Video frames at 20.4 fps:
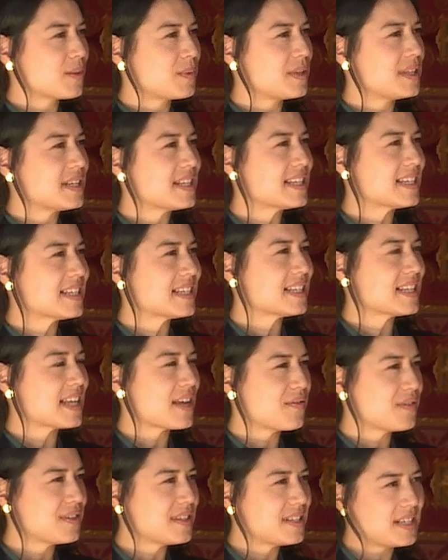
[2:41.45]
I mean,
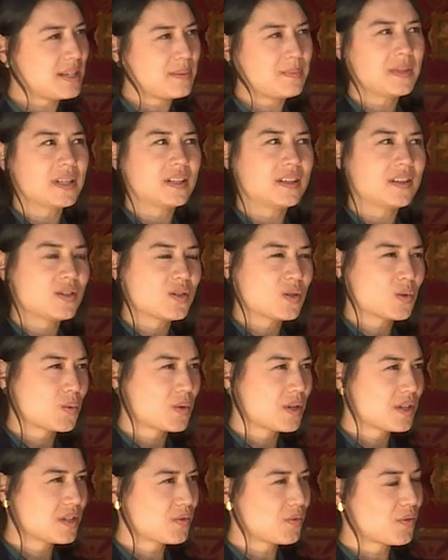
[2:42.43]
70 million
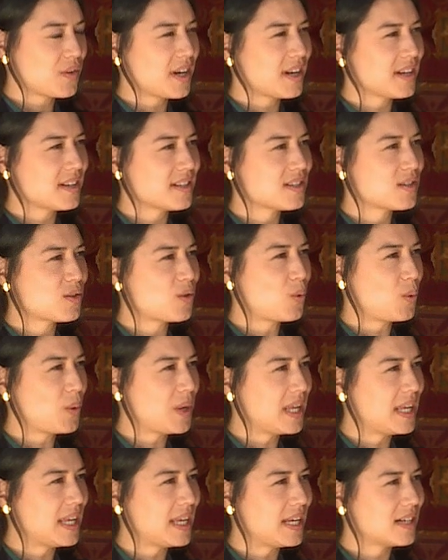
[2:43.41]
Swiss francs, 3
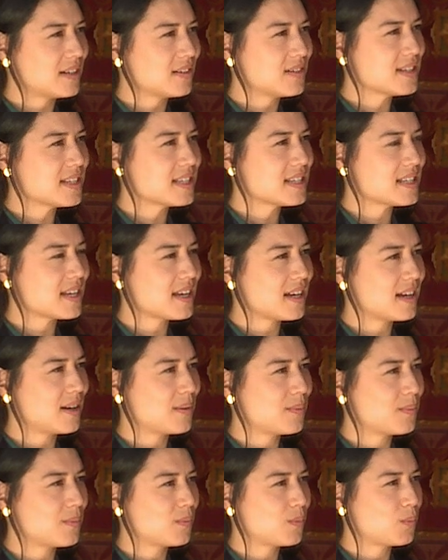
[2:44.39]
years,
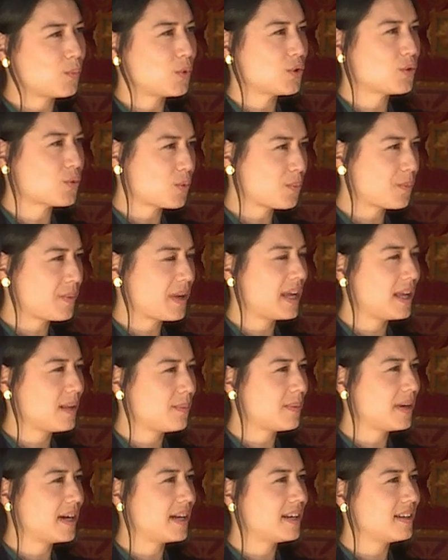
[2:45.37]
which were
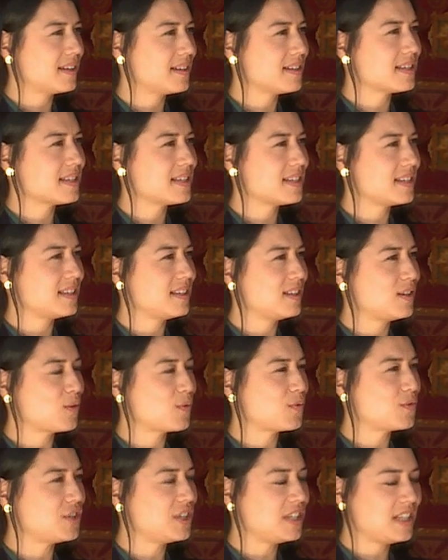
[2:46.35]
paid by the city
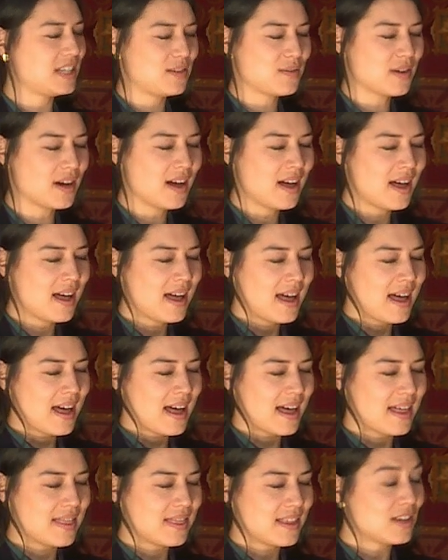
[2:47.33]
of Geneva.
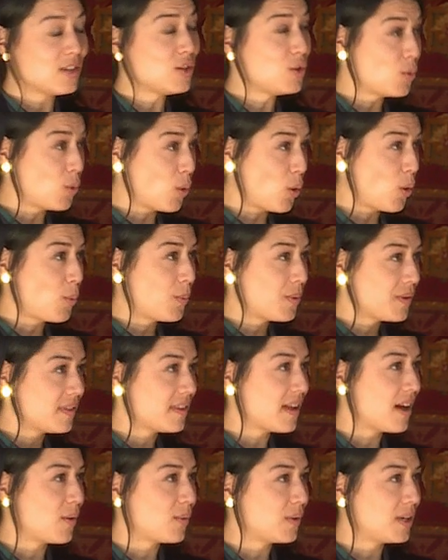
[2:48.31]
And then you opened
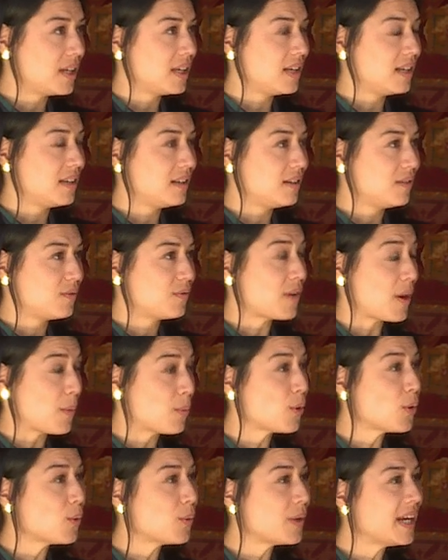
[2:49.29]
now in
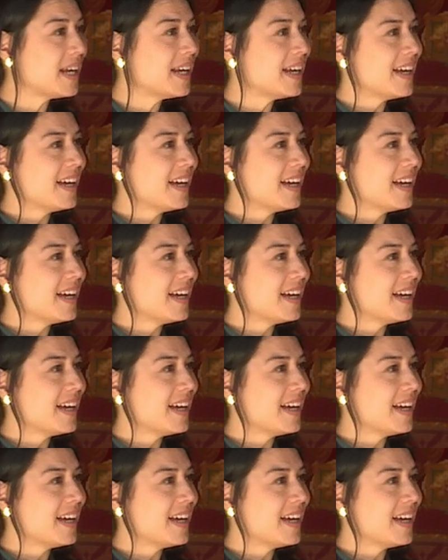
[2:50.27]
February.